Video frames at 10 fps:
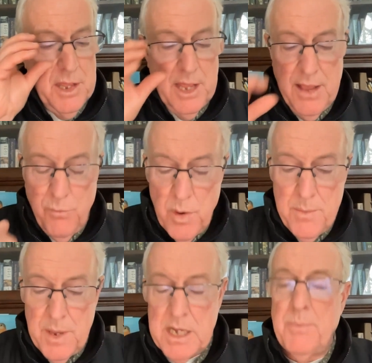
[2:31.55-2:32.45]

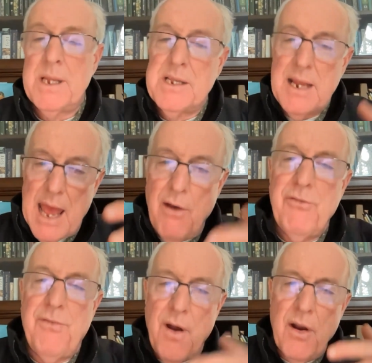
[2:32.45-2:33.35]
it depends on how
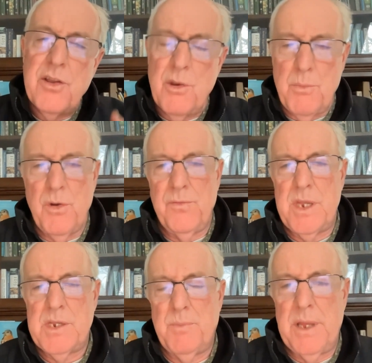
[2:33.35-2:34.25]
far you move
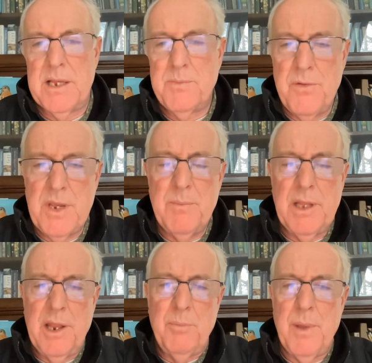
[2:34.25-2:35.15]
these plants. Moving them a
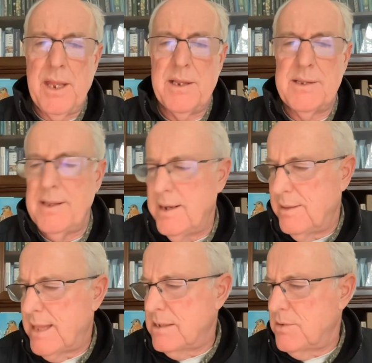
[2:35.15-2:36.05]
little bit is, you know,
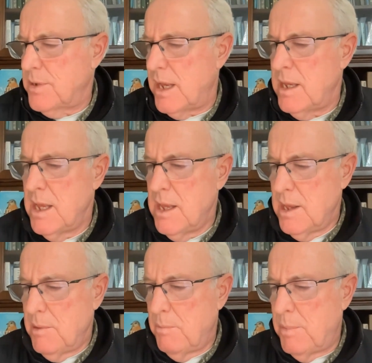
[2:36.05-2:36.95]
that's okay.
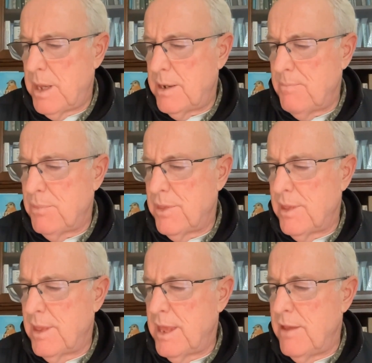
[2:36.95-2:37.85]
But
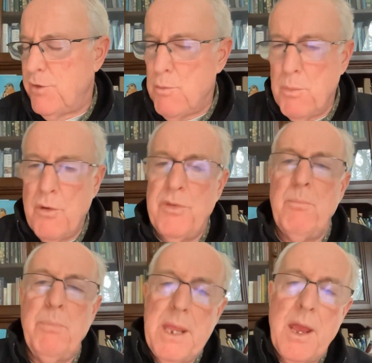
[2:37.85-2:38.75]
if you move them
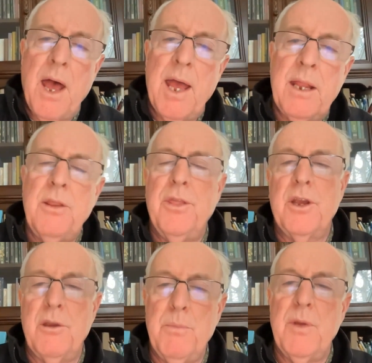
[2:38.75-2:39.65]
beyond the
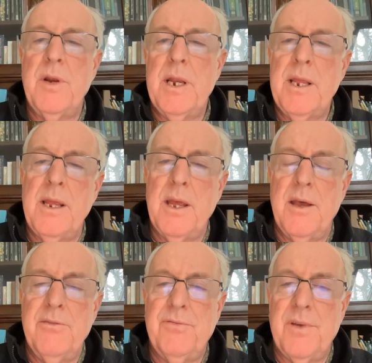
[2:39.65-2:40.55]
community
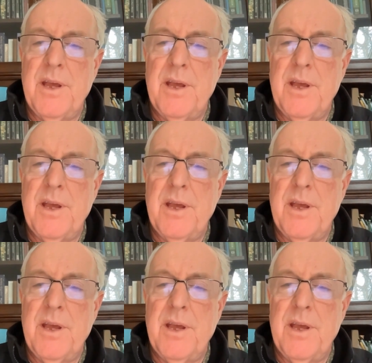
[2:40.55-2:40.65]
of